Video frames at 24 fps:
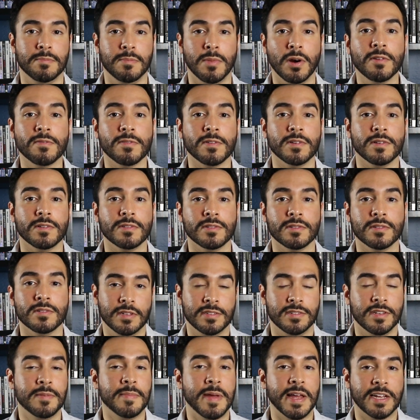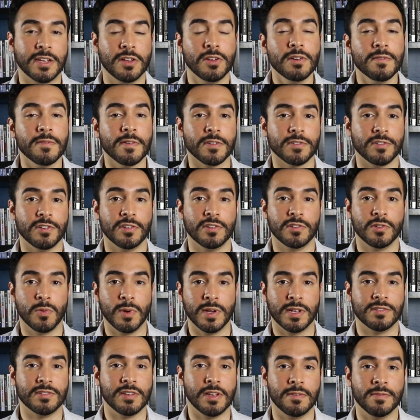Marvel Cinematic Universe's
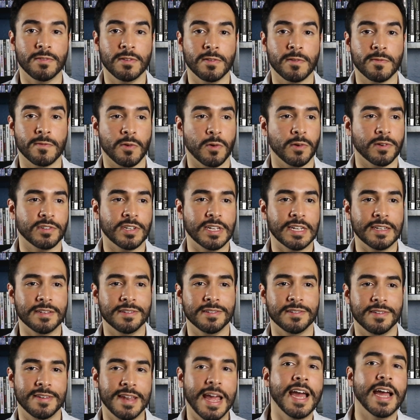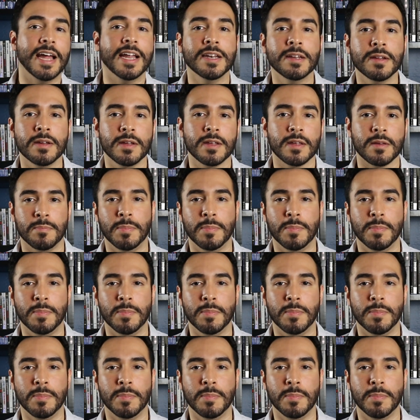Quicksilver. Of course, he's dead.